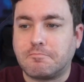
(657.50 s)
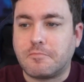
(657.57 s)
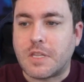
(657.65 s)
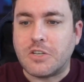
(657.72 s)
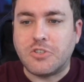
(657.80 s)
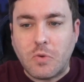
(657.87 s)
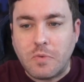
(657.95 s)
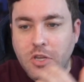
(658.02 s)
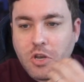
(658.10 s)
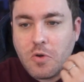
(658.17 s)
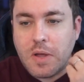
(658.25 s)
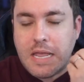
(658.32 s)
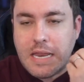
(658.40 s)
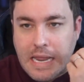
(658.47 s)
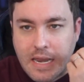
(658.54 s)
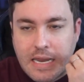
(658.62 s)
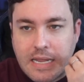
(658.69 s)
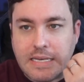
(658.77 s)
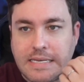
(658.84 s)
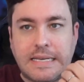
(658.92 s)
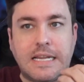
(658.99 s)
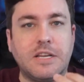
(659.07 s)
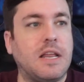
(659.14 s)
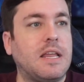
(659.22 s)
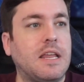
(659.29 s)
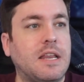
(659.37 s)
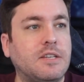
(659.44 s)
So,
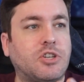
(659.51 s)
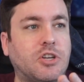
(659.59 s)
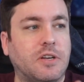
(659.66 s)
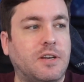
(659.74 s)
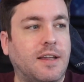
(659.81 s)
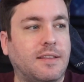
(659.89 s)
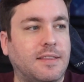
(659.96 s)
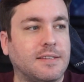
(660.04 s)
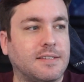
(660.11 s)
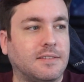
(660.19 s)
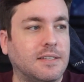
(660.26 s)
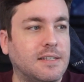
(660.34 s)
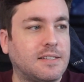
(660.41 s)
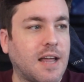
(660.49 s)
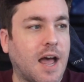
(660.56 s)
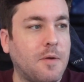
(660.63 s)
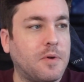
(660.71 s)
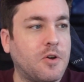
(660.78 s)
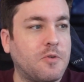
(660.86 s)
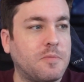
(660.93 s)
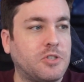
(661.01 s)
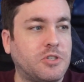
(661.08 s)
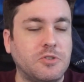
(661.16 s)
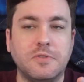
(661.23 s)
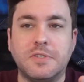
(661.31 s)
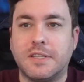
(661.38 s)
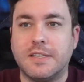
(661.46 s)
it is good to get this list. I would almost
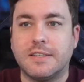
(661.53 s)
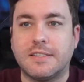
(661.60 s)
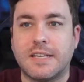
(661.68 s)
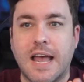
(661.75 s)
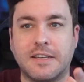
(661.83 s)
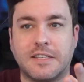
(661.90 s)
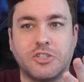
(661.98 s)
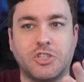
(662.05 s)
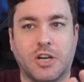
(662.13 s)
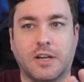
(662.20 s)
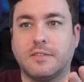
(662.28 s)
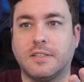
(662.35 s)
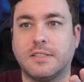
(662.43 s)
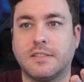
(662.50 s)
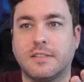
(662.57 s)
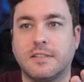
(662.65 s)
use this as a checklist,